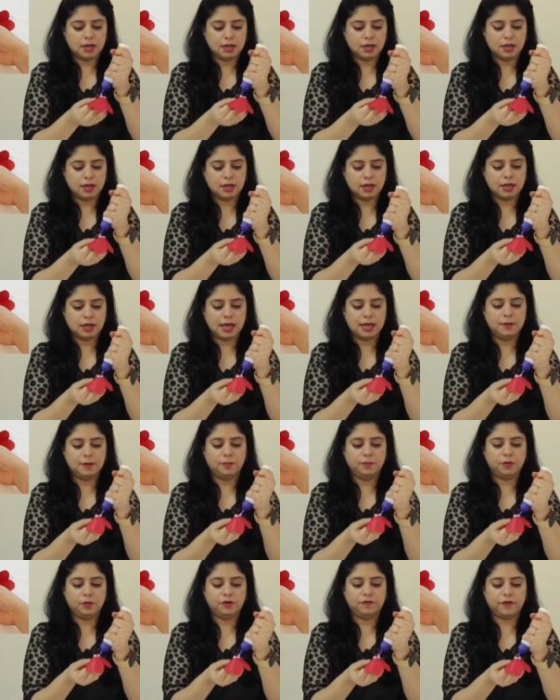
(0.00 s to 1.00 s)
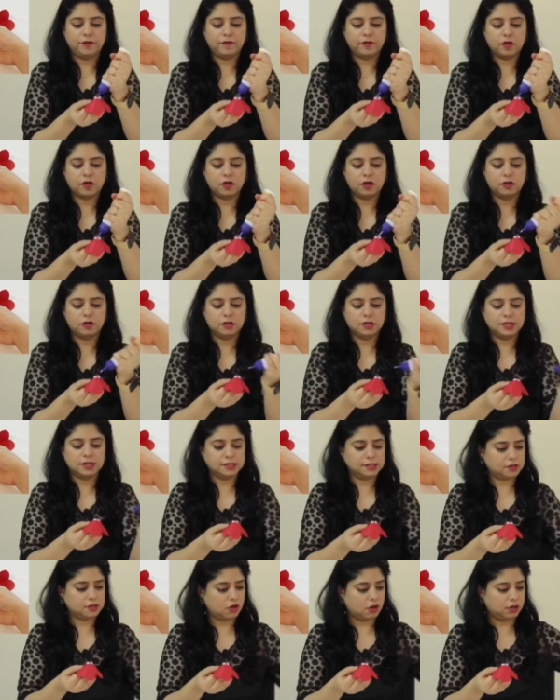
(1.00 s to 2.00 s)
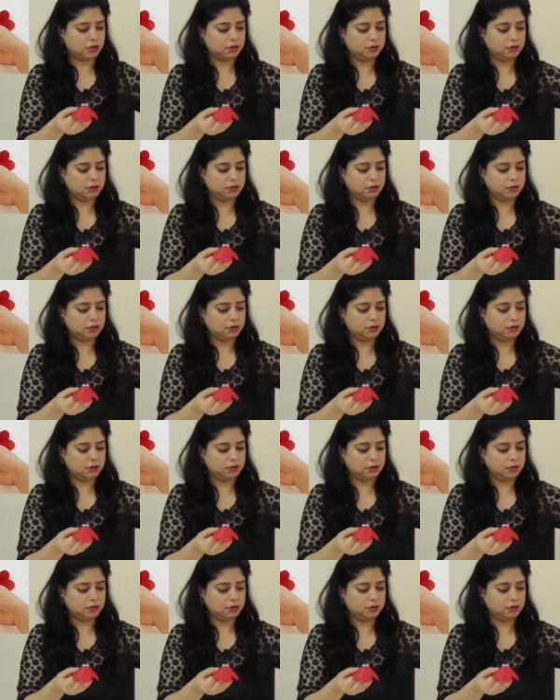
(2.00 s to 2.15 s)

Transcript: I'll put Fevicol on this corner